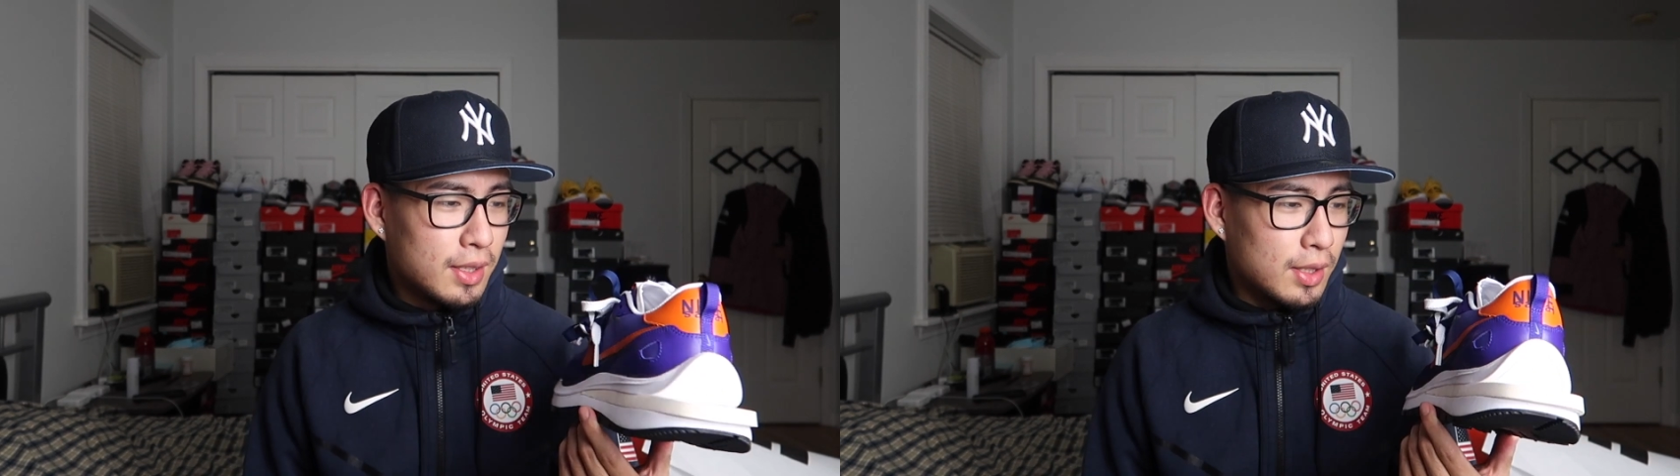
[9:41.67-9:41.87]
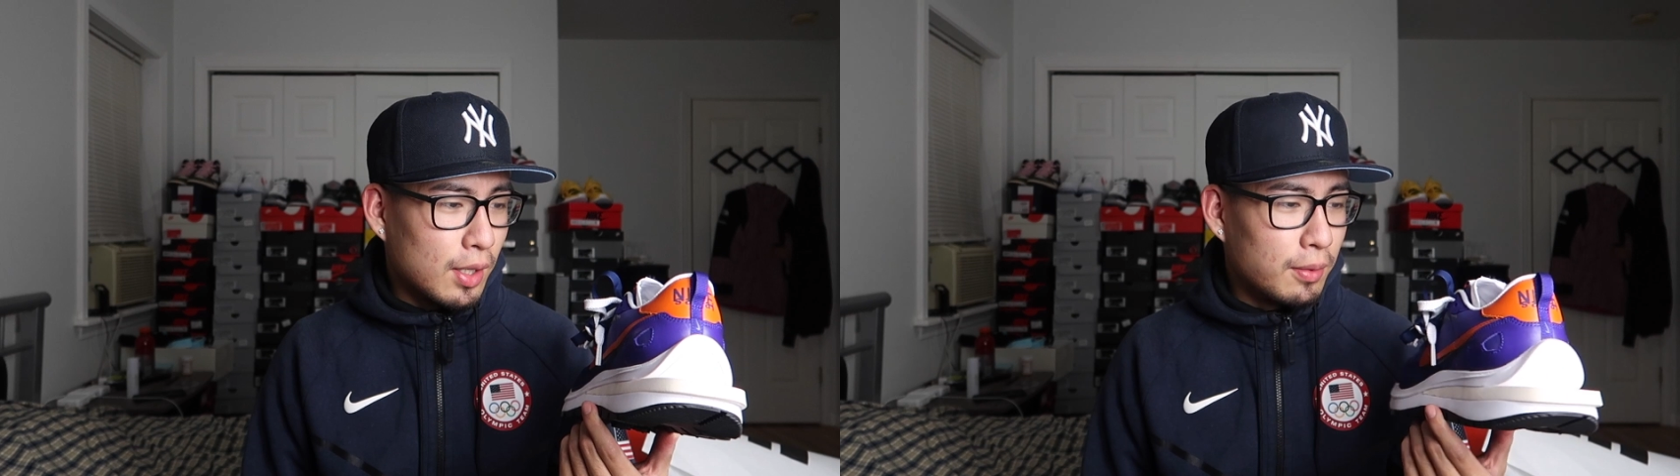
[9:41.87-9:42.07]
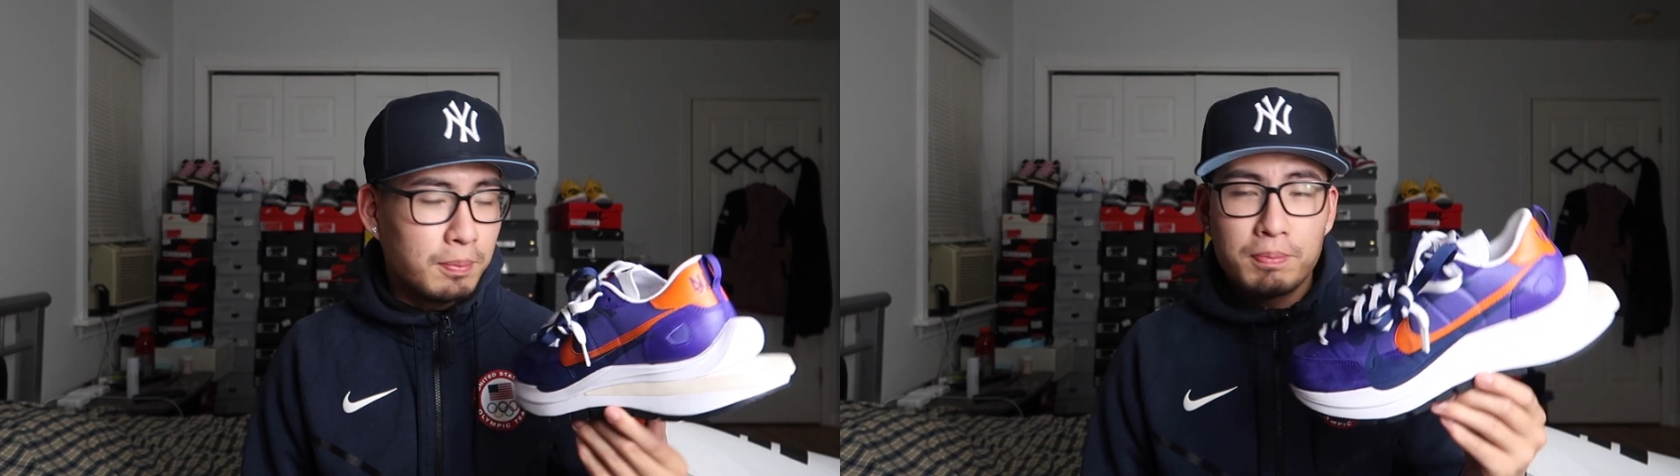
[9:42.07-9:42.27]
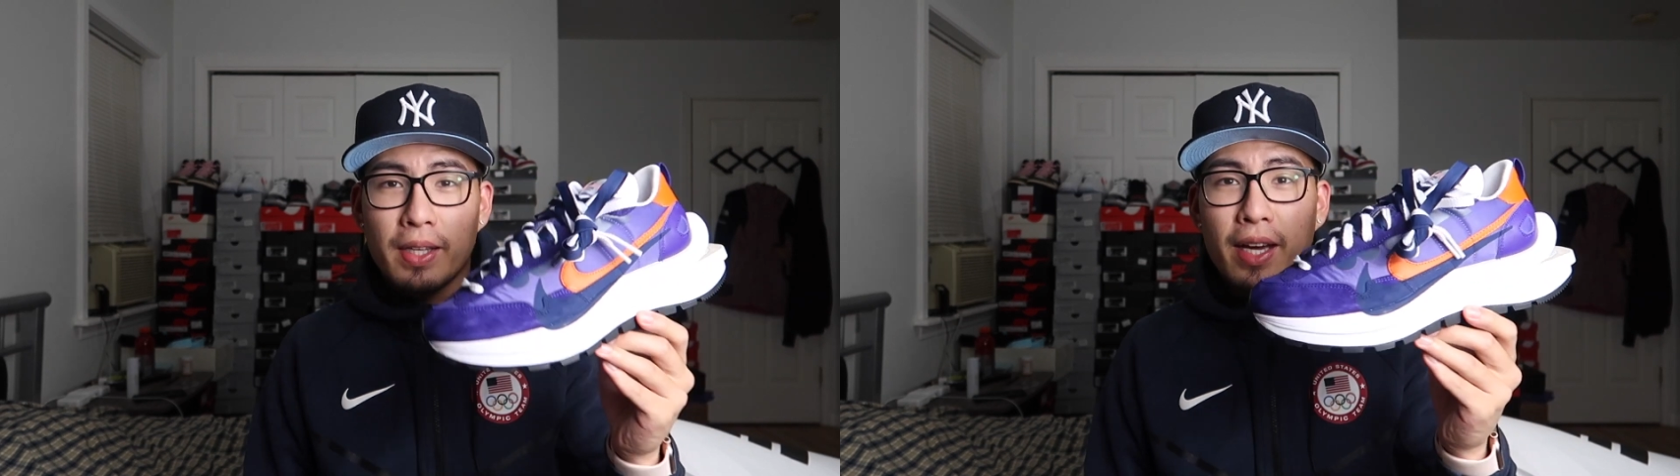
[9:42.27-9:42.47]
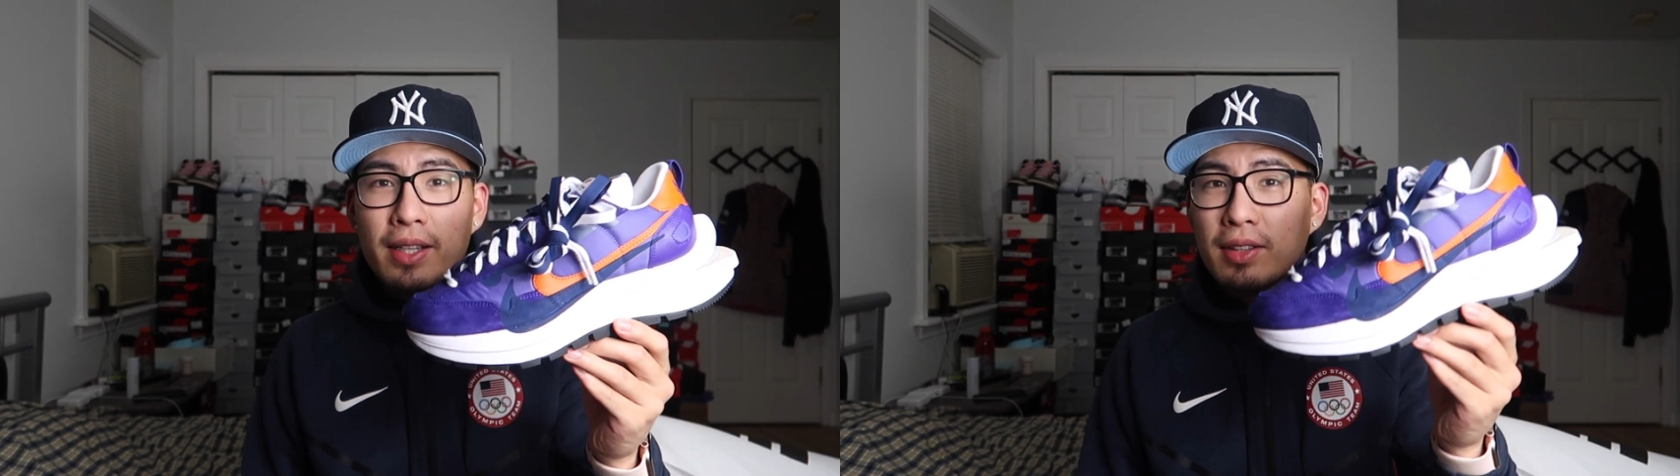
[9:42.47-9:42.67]
So
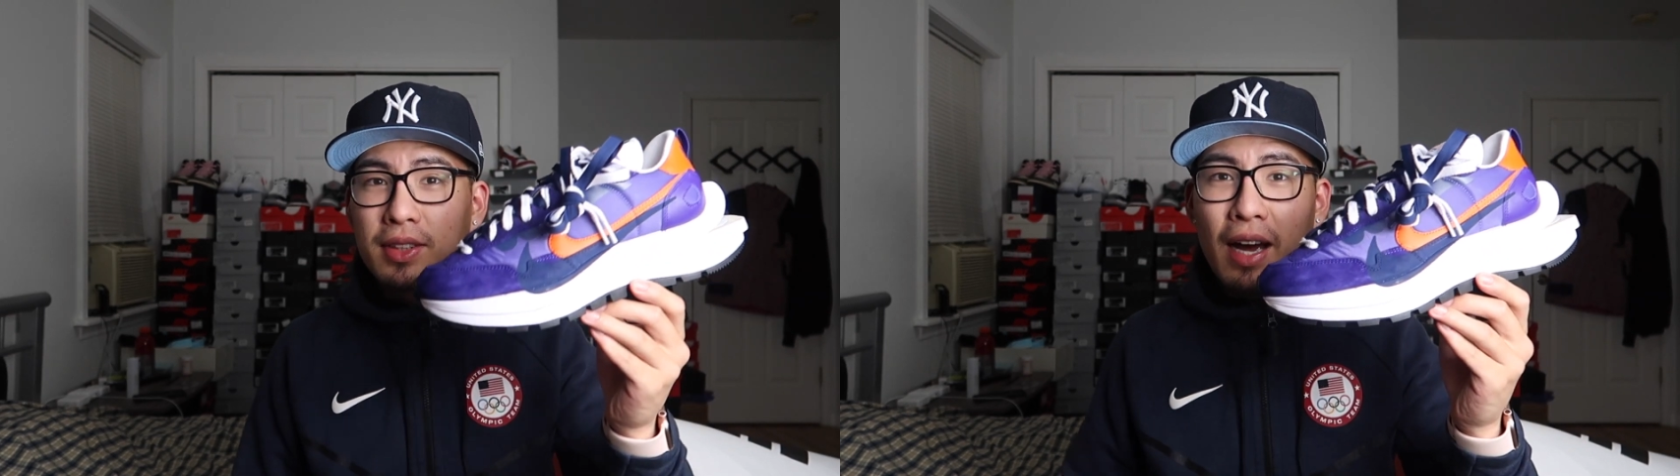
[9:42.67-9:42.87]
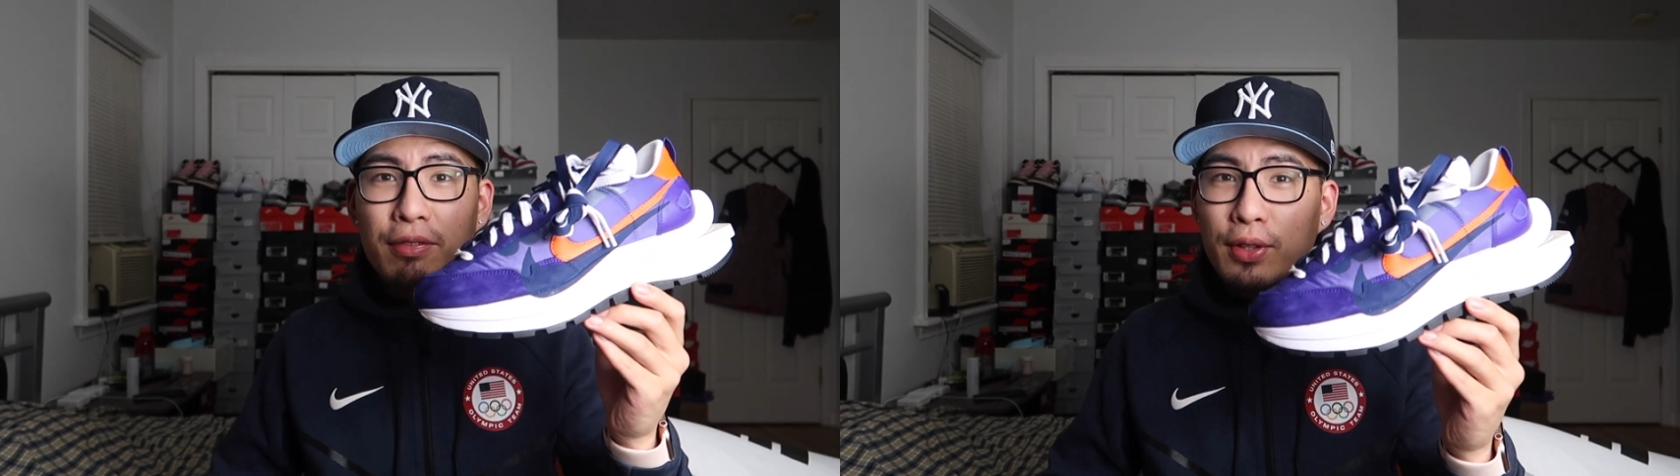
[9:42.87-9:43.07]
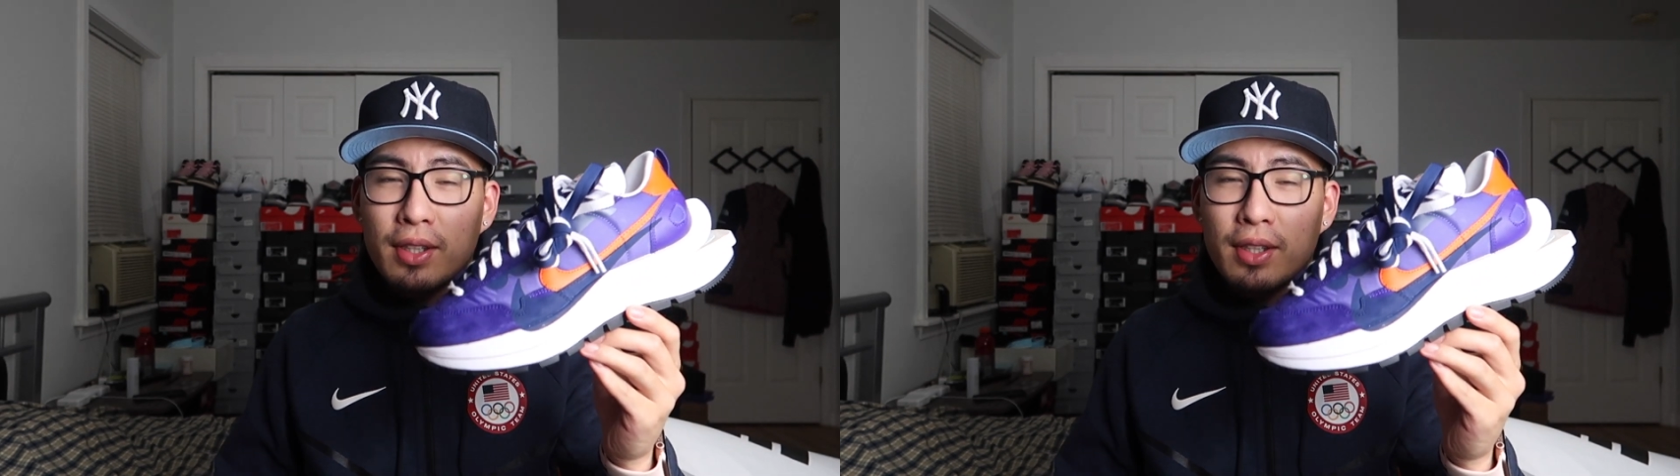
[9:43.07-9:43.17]
yeah, there's that for the